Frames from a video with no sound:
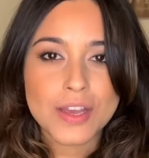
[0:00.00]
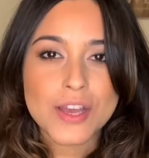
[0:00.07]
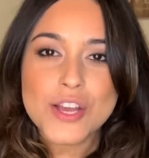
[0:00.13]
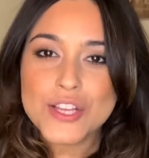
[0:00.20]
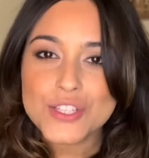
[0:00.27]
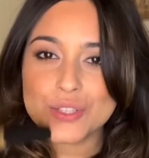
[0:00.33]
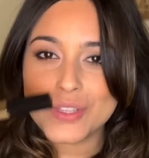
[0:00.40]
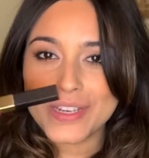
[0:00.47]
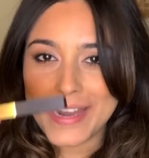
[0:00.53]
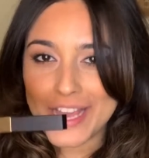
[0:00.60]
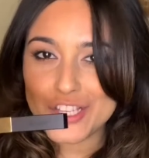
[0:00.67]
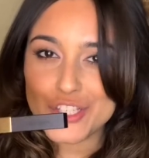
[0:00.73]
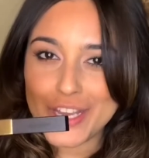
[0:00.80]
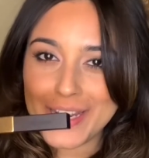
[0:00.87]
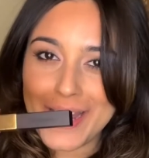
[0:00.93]
So the next
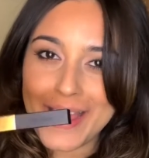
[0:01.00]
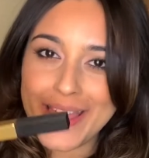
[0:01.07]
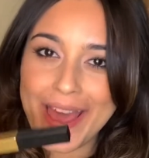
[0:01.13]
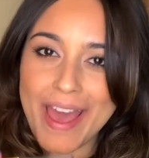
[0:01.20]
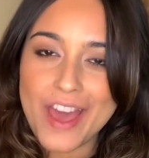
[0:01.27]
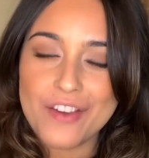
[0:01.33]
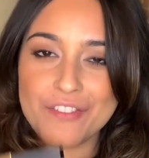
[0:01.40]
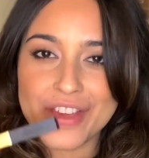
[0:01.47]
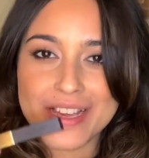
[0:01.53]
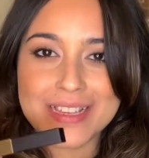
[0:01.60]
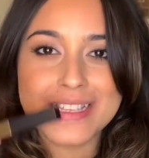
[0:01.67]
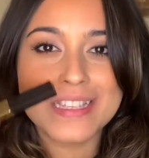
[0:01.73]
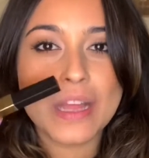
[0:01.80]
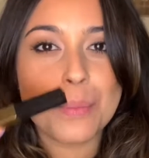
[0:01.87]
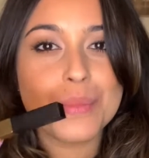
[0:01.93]
shade I have is
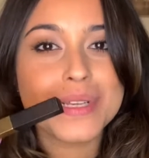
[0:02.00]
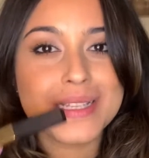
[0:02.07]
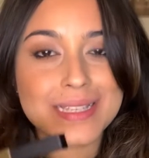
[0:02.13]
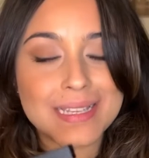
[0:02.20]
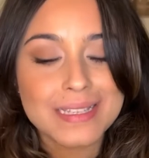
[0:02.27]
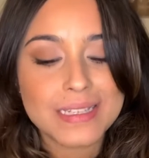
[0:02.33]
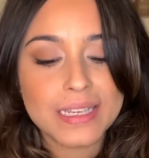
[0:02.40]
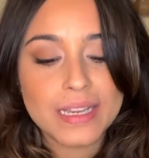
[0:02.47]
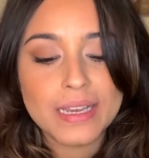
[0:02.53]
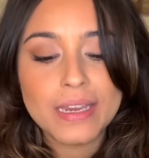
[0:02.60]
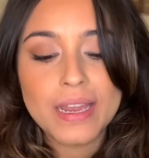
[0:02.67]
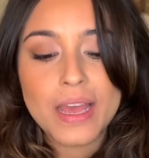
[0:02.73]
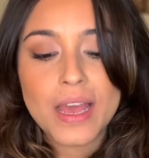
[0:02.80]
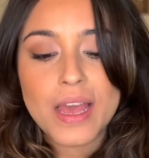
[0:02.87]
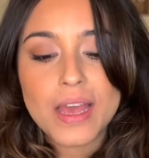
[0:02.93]
number 16.
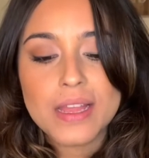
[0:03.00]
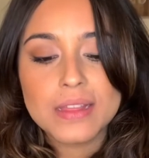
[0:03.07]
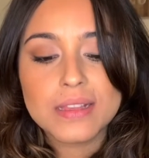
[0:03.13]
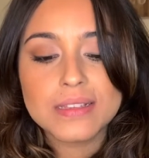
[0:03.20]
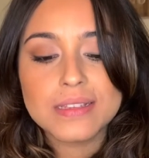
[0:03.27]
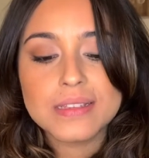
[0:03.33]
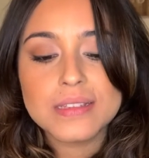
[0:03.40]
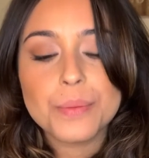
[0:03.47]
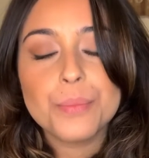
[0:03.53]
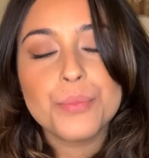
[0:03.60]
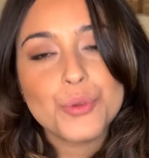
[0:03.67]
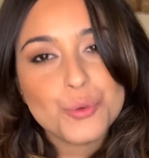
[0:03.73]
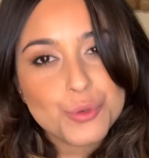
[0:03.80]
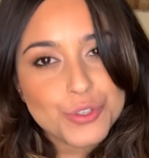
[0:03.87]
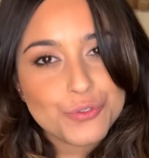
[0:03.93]
This is a
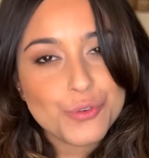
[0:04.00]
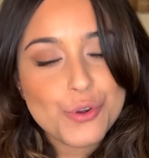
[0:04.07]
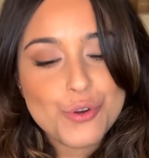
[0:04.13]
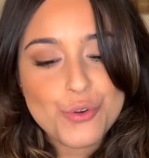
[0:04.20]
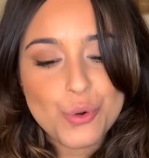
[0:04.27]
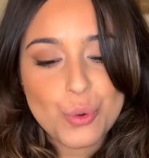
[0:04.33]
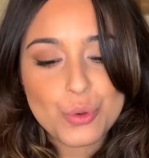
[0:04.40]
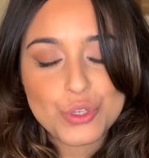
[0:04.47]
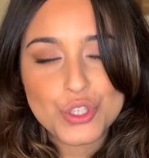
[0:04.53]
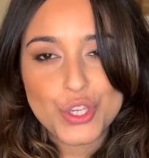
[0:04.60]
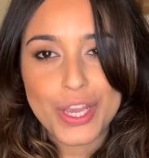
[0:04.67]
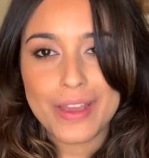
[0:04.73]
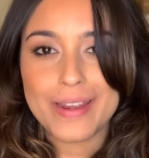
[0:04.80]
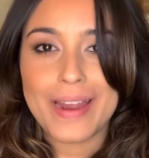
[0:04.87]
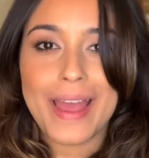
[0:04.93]
beautiful rose
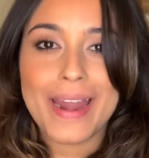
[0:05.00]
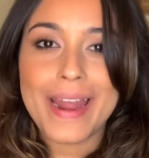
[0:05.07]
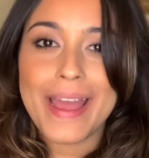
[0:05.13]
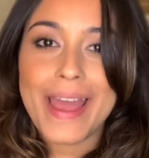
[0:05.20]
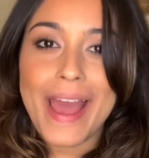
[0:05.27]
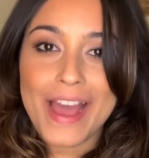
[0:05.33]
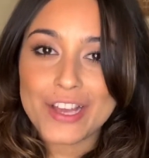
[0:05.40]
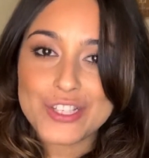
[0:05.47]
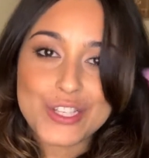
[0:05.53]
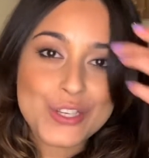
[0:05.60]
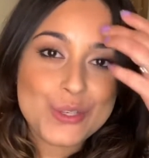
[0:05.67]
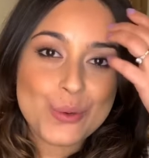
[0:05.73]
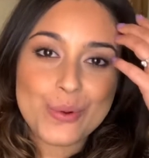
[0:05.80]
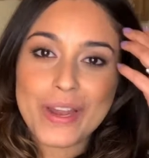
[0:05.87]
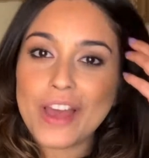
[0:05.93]
shade, and I actually
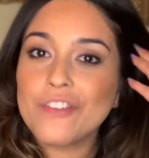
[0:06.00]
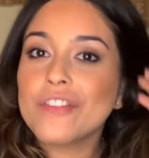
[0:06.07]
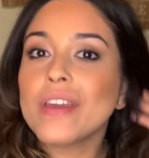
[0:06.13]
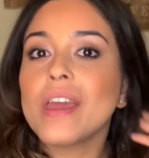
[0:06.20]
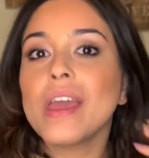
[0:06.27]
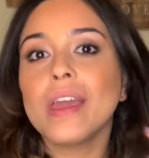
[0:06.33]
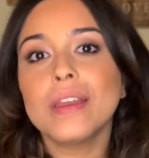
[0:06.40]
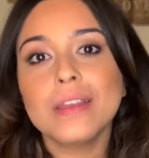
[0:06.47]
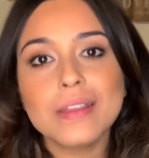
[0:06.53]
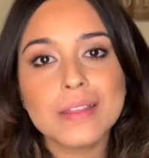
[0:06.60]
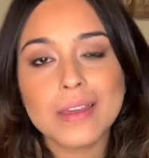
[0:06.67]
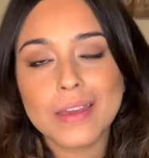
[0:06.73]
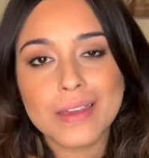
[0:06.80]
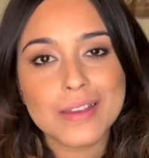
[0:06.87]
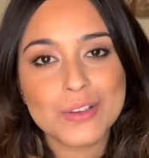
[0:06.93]
don't have
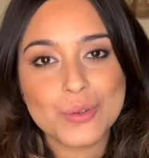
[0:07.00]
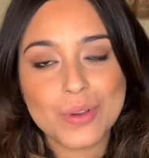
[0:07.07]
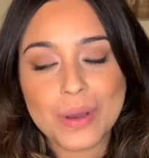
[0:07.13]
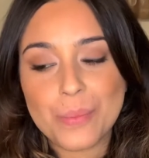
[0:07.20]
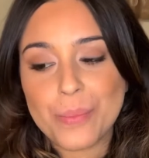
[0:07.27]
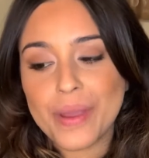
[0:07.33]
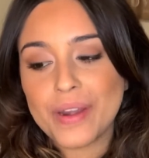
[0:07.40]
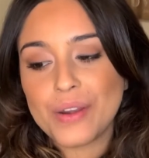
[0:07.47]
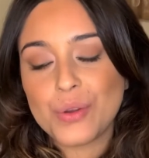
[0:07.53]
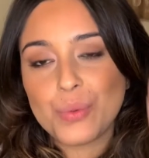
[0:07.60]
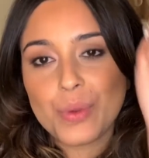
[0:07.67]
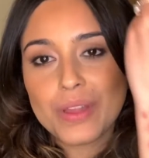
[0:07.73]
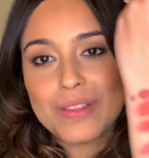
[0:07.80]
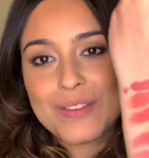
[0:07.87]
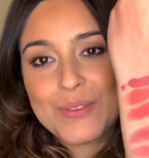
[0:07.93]
anything to compare it
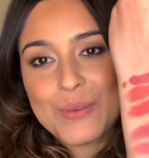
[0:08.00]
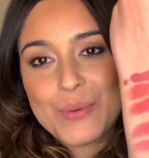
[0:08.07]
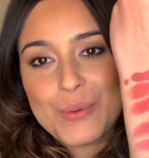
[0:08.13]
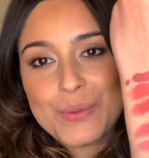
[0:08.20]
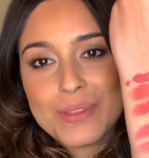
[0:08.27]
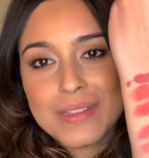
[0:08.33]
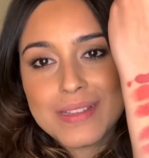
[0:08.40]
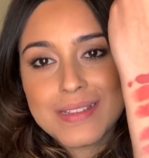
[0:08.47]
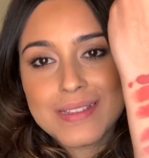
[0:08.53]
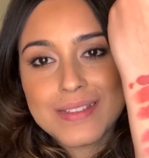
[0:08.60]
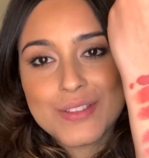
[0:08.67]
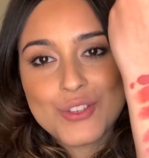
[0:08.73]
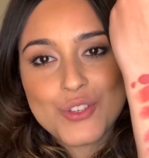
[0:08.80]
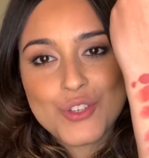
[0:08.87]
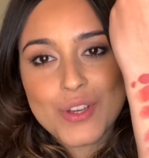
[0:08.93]
with. So this is
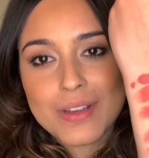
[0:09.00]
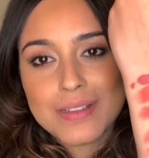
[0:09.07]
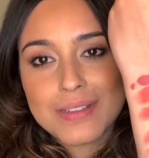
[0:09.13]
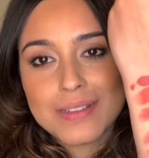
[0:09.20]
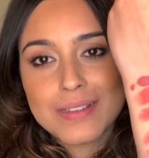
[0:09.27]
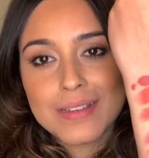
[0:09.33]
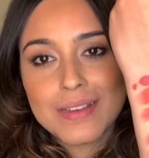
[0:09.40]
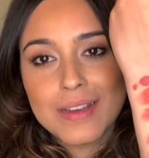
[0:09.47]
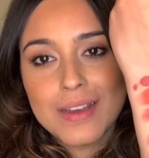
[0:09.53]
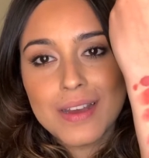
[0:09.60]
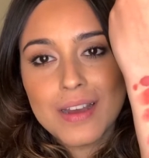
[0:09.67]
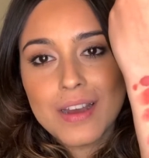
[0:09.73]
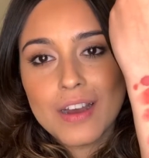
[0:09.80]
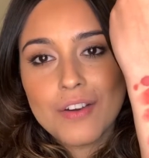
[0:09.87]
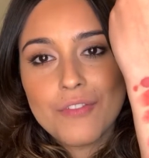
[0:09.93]
just
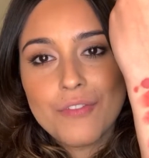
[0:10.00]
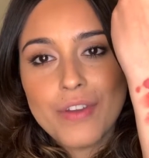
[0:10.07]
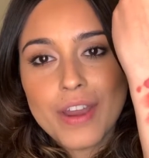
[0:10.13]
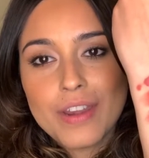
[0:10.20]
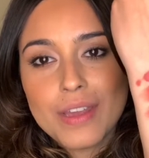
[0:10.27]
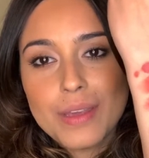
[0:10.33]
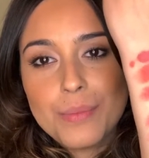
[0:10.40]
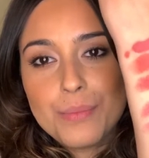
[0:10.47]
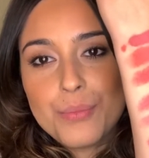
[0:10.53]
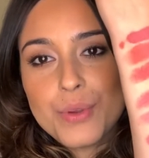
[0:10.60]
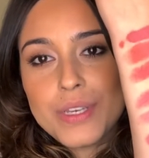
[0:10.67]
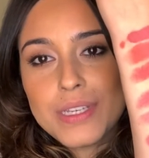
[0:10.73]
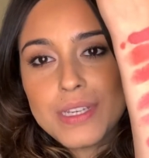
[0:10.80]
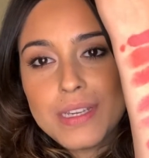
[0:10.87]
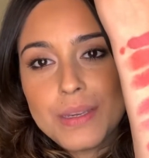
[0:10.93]
a very
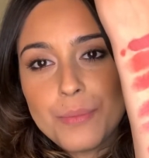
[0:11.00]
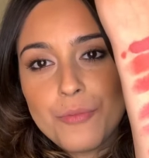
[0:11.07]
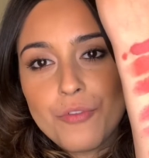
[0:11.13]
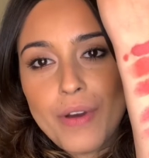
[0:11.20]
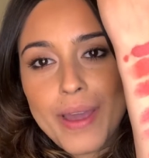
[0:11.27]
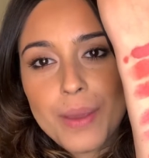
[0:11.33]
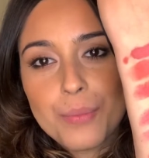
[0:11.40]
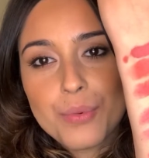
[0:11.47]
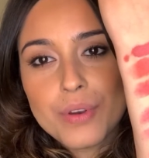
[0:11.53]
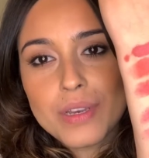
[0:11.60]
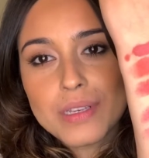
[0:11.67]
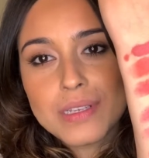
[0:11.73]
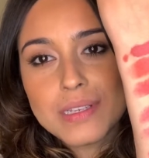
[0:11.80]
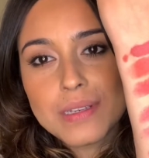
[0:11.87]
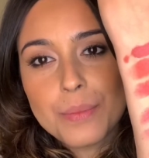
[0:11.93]
pretty,
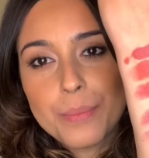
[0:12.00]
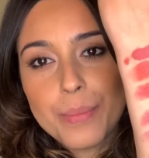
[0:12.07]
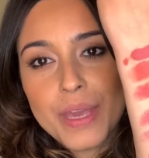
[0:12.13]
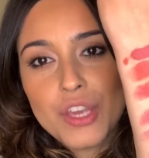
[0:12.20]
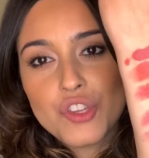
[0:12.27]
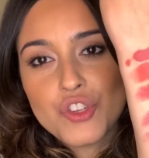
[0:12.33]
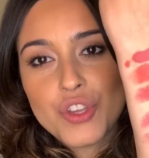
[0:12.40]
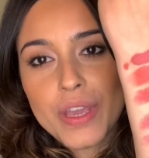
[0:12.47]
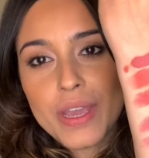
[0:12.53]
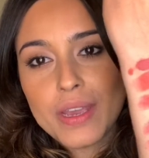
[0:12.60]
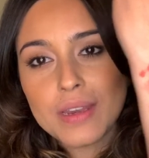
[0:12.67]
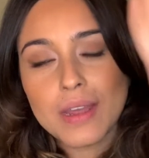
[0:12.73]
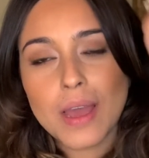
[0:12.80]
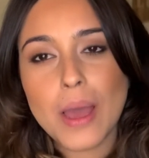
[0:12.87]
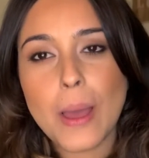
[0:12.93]
vibrant pink shade,
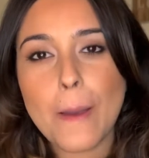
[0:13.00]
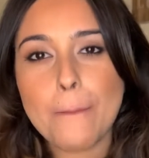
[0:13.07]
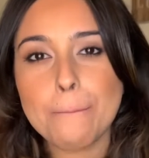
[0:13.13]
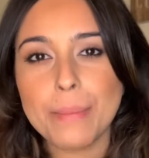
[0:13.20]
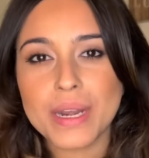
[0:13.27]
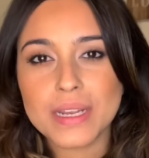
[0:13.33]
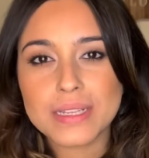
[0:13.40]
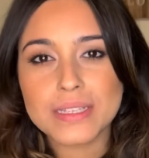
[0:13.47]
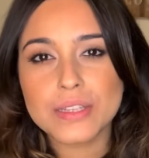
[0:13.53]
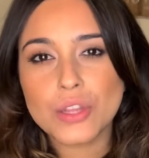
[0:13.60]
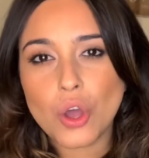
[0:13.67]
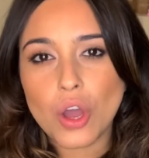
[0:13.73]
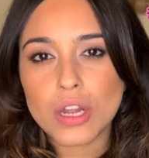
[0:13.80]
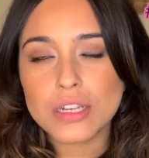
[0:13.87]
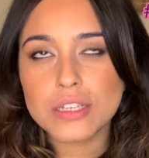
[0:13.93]
but it's
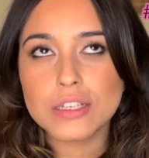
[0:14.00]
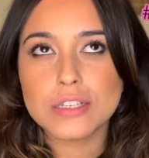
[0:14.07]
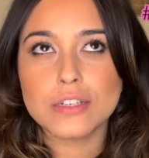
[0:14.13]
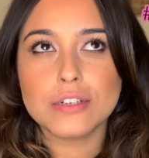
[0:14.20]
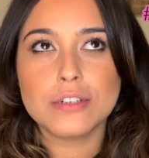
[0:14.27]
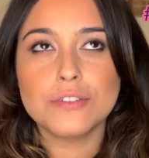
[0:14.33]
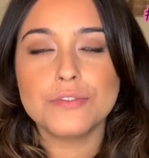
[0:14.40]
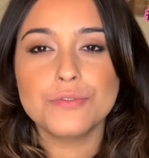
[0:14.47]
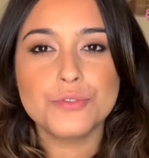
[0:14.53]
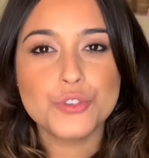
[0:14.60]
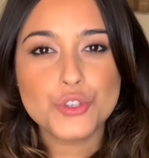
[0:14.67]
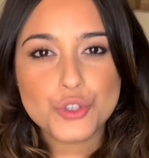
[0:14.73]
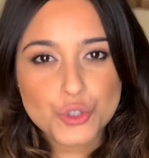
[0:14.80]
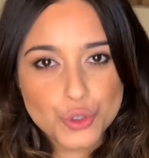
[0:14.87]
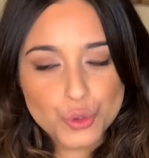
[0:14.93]
not
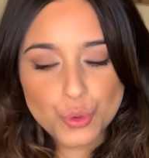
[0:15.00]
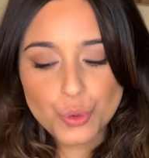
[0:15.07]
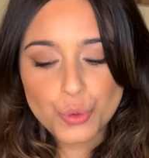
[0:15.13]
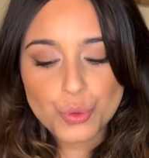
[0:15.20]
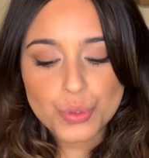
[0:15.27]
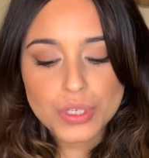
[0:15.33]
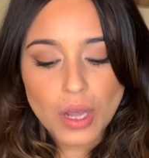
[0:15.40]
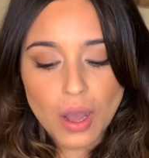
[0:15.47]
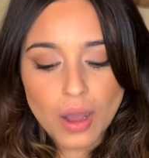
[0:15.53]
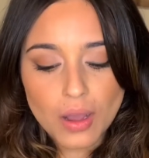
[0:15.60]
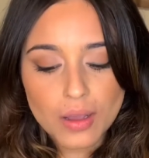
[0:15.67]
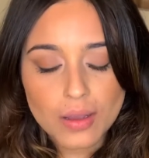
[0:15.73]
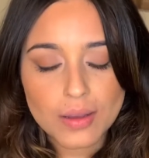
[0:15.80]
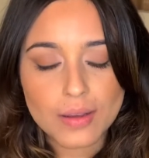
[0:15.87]
too dark.